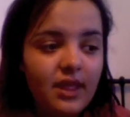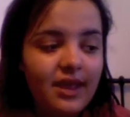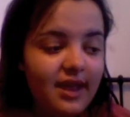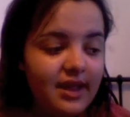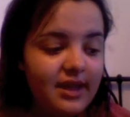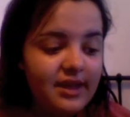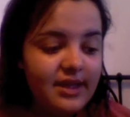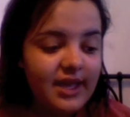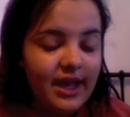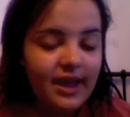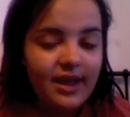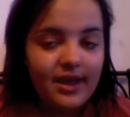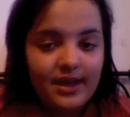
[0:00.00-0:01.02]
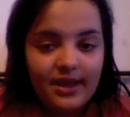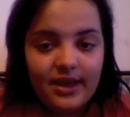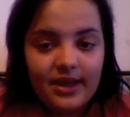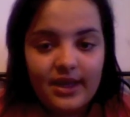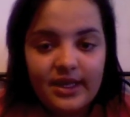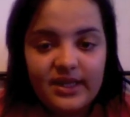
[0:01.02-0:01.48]
And yeah,
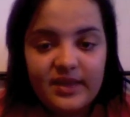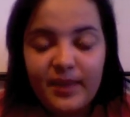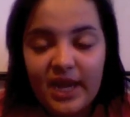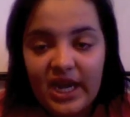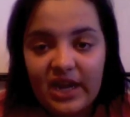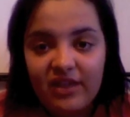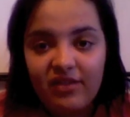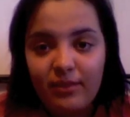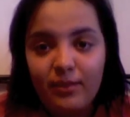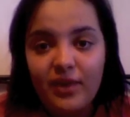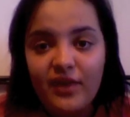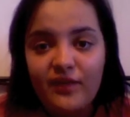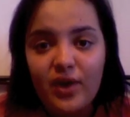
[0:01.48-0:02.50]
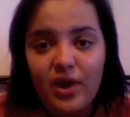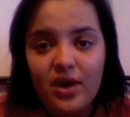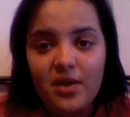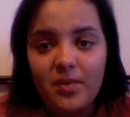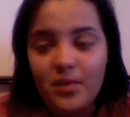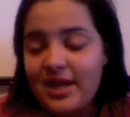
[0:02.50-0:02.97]
it's better than
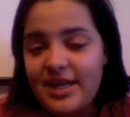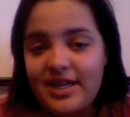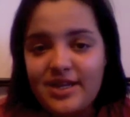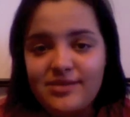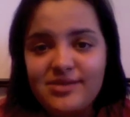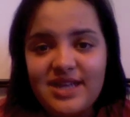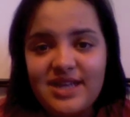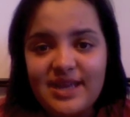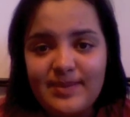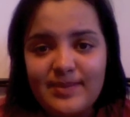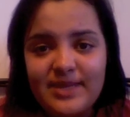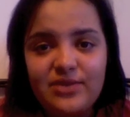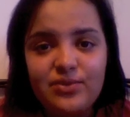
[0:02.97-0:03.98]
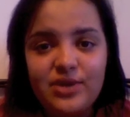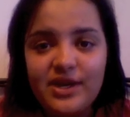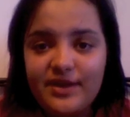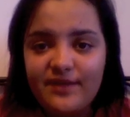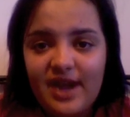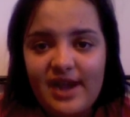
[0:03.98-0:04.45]
before, when it used to take me
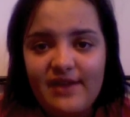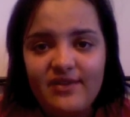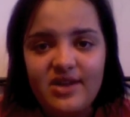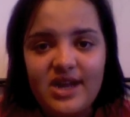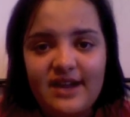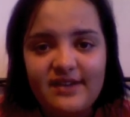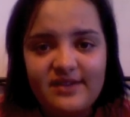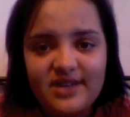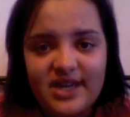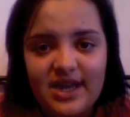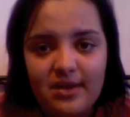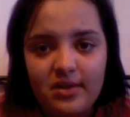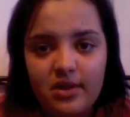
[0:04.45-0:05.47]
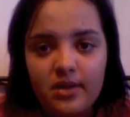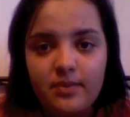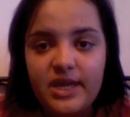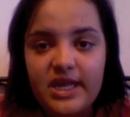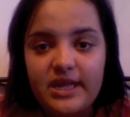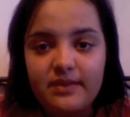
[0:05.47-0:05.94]
25 or half an hour.
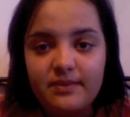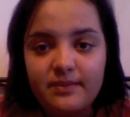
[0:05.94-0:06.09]
But,